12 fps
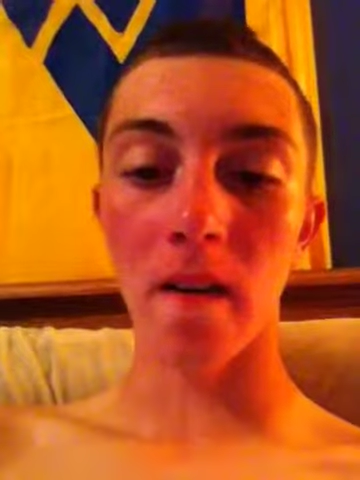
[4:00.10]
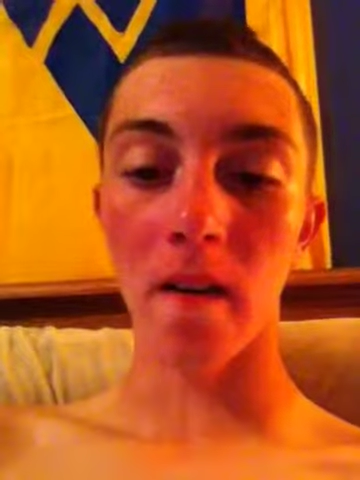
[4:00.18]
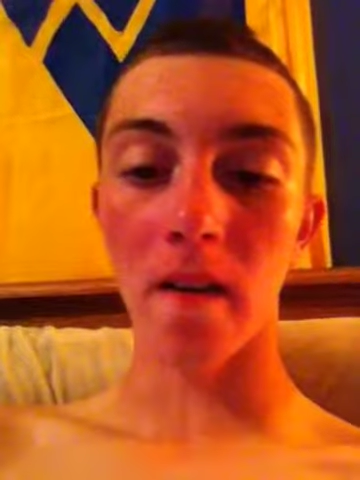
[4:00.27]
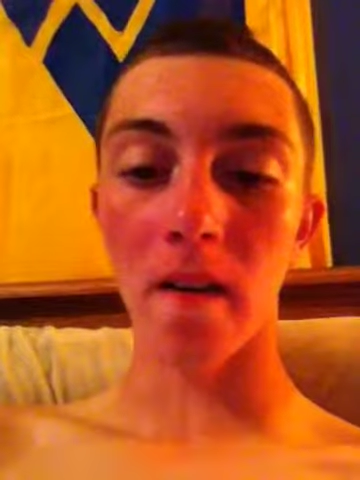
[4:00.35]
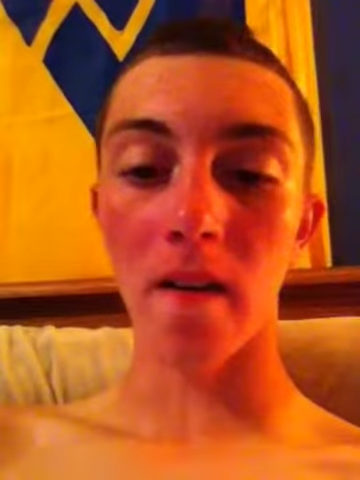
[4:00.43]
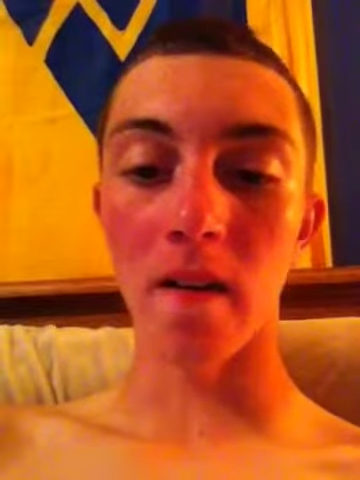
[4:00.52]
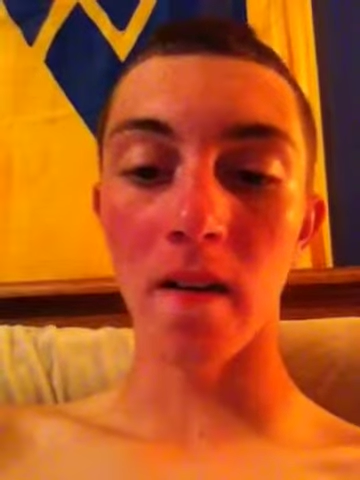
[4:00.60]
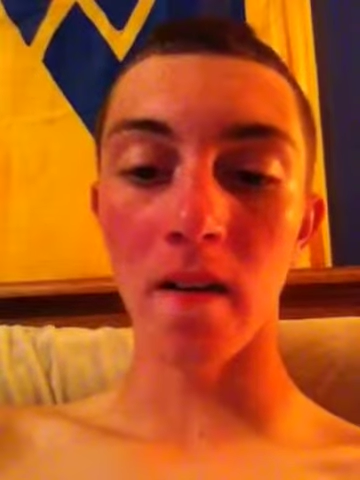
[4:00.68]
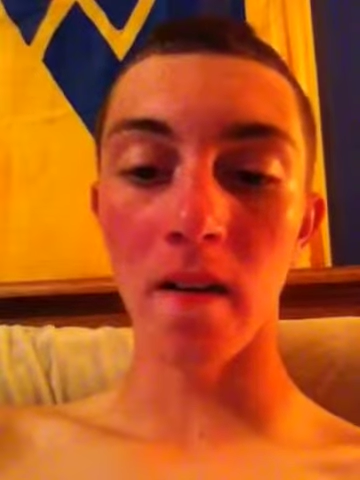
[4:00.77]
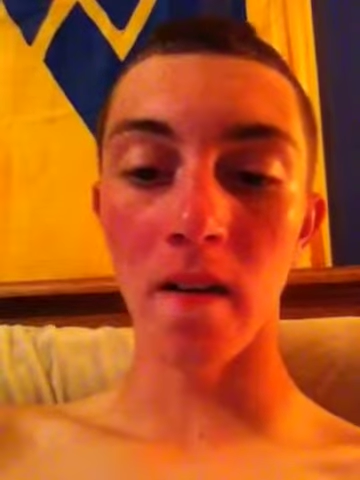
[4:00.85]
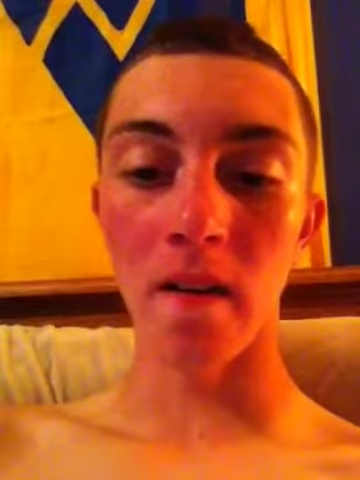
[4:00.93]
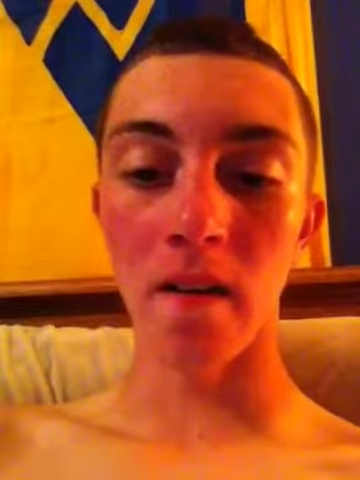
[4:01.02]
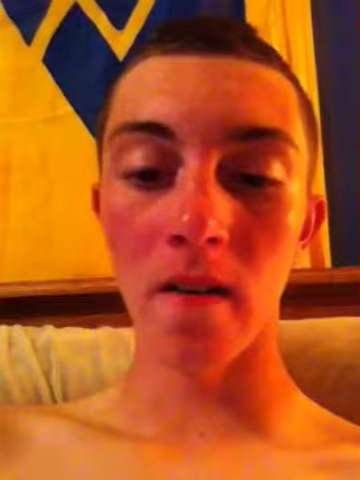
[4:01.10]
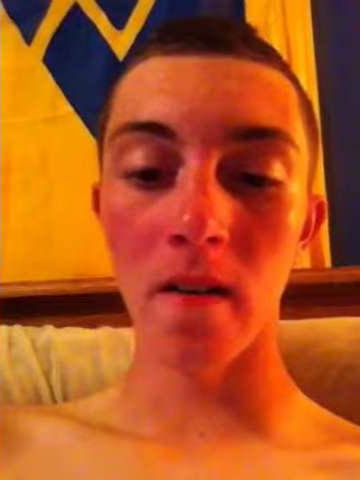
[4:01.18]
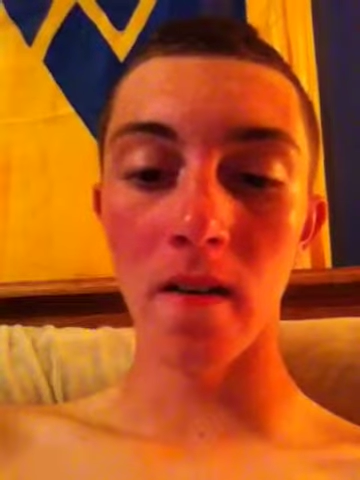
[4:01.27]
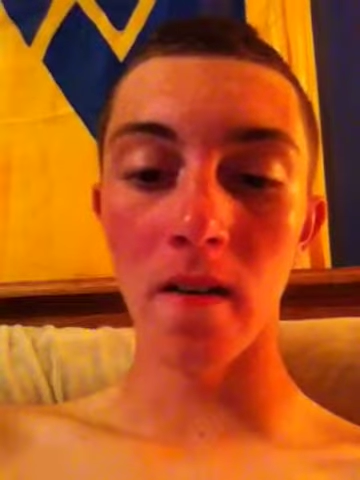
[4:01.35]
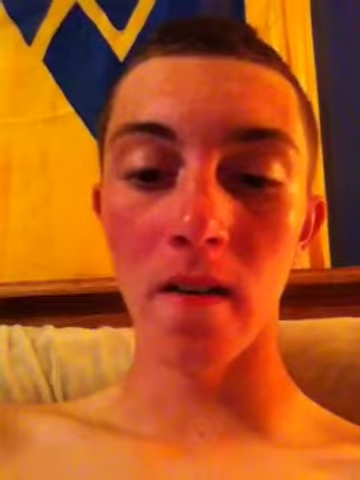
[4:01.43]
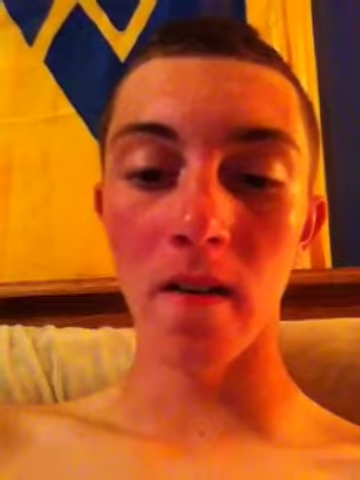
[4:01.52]
alright.
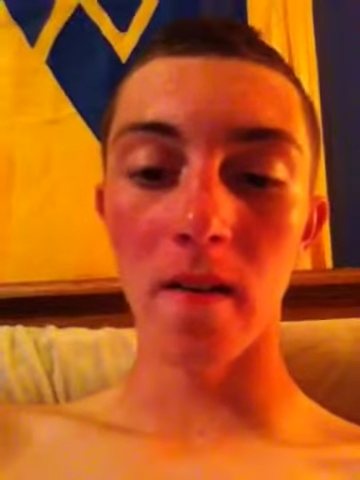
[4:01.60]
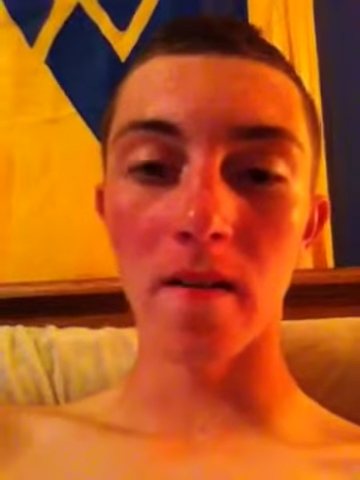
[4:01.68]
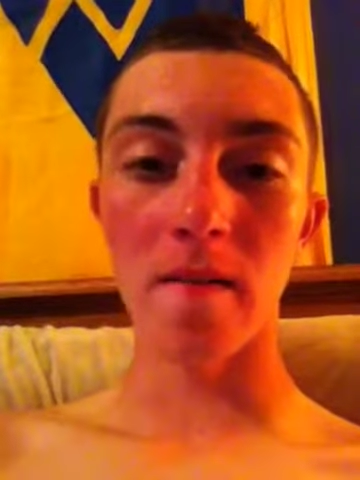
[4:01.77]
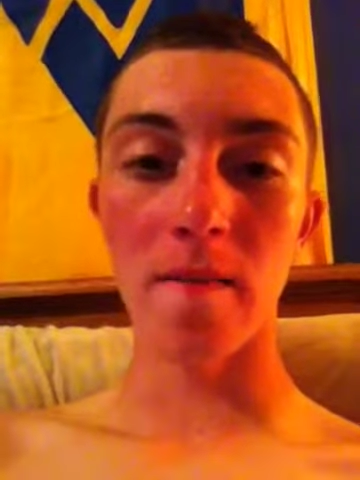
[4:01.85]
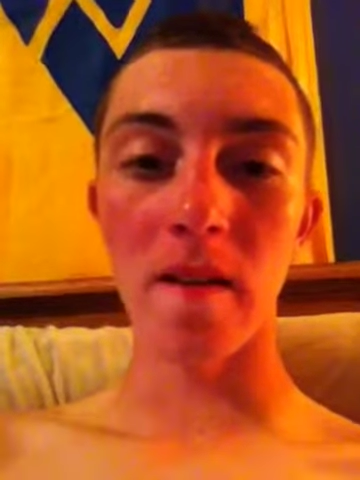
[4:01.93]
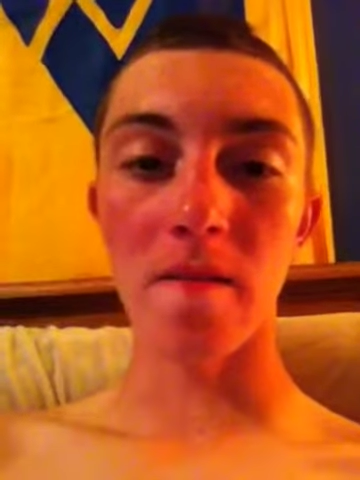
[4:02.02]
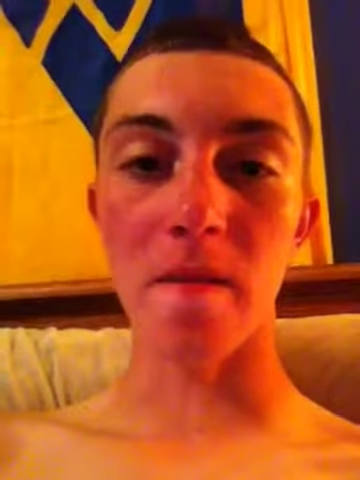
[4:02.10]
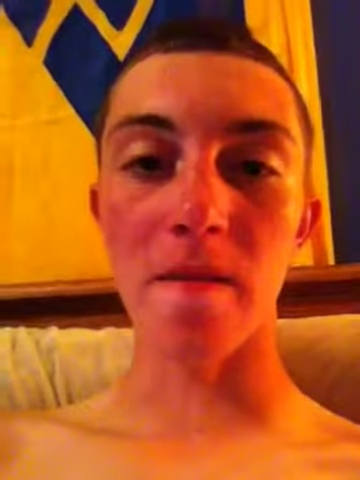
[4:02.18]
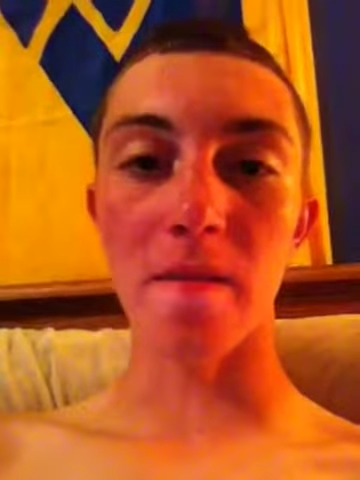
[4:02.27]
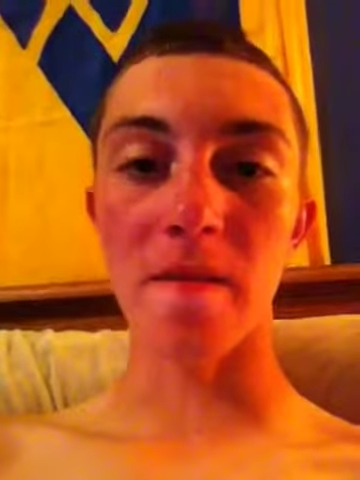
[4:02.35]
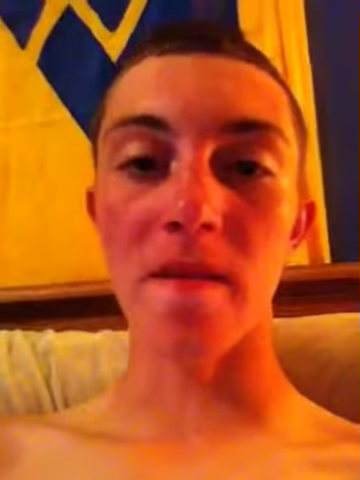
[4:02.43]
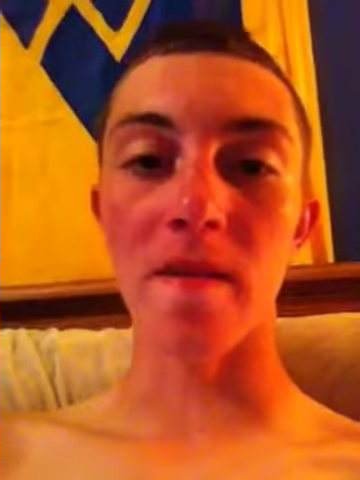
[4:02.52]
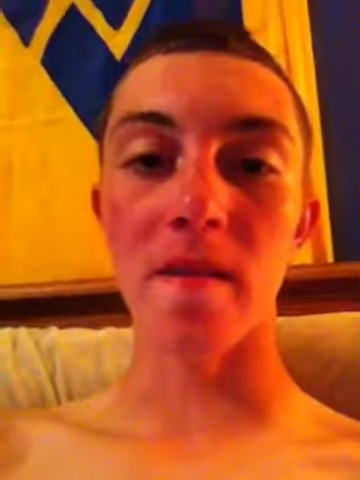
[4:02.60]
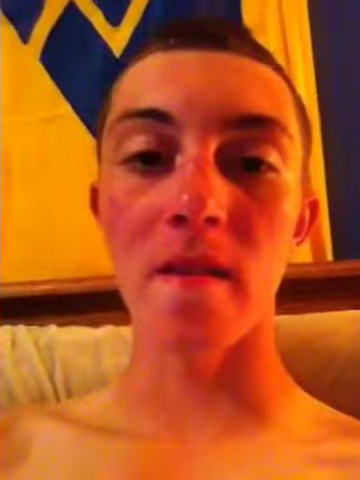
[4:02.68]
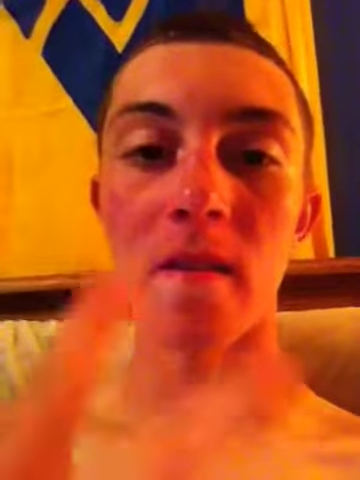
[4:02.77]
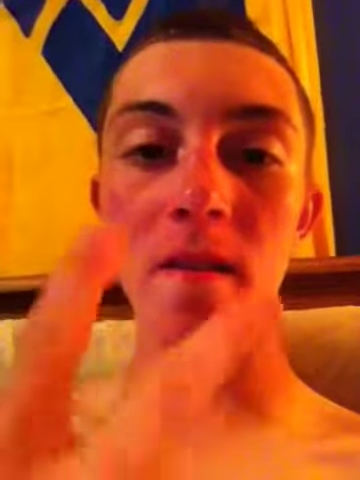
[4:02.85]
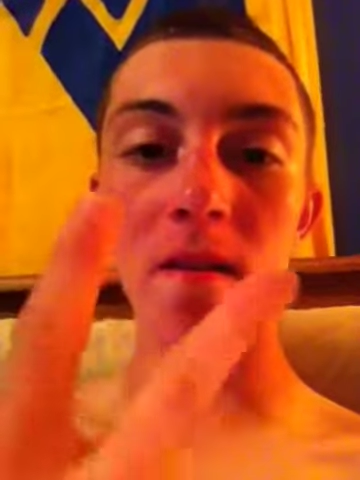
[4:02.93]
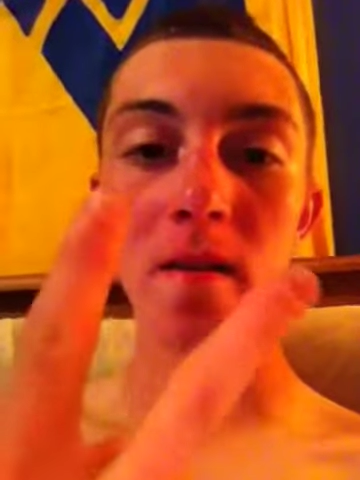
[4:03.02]
This is Baseball Dippers here.
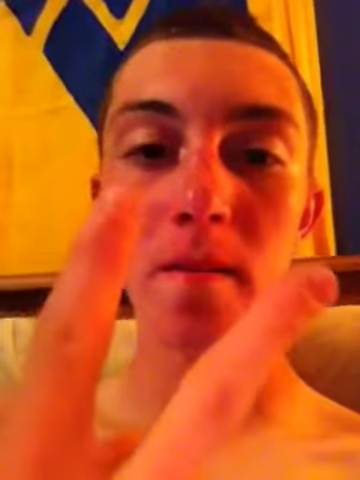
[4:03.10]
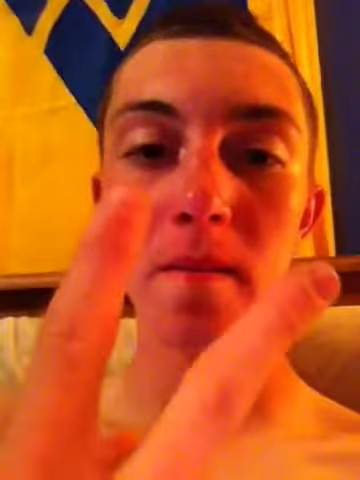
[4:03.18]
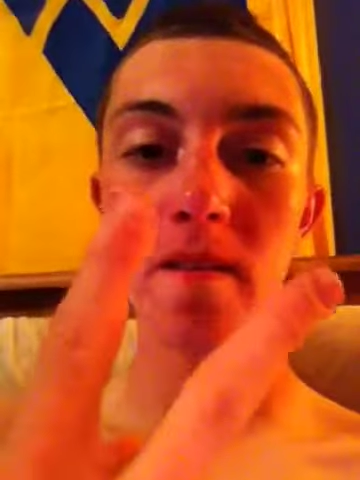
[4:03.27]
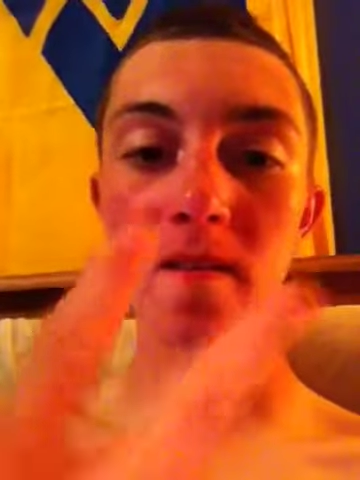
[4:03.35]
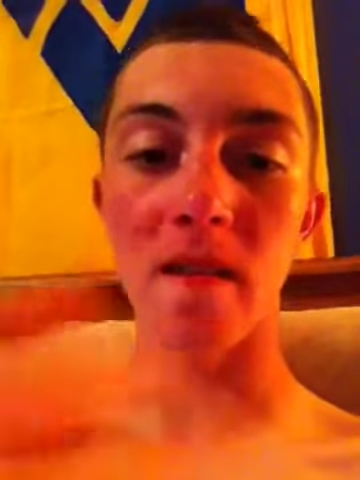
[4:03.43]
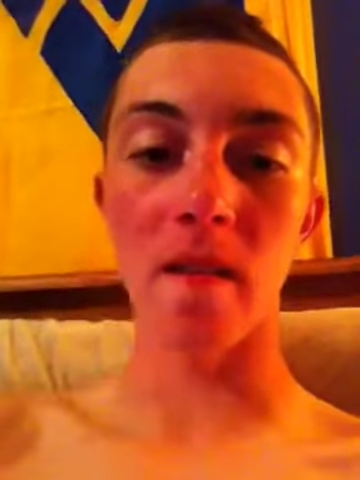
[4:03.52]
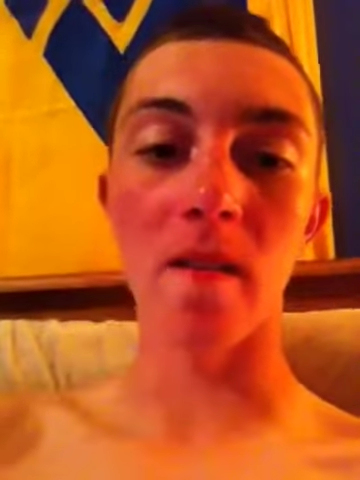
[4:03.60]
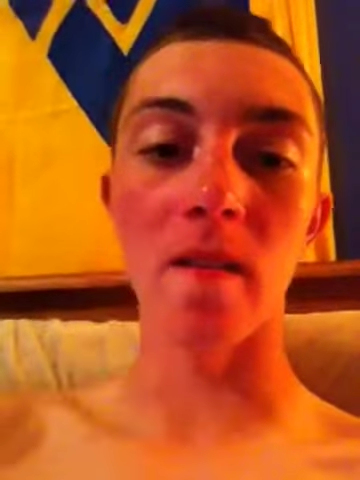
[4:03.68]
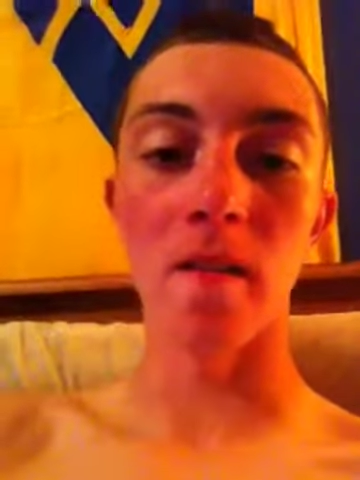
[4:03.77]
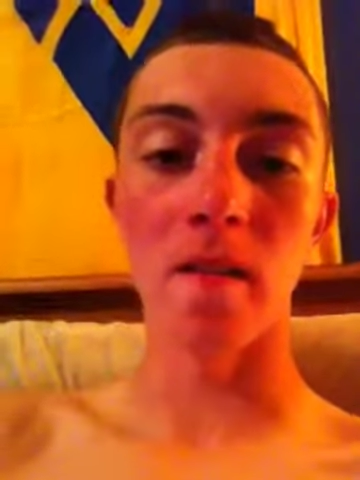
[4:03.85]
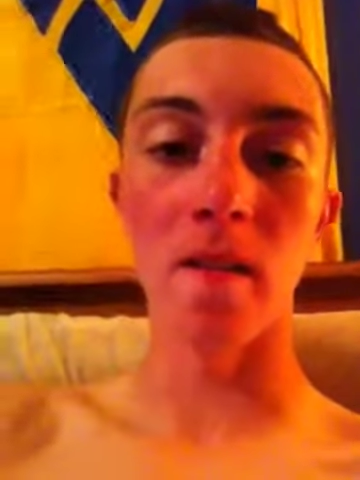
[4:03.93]
Peace out.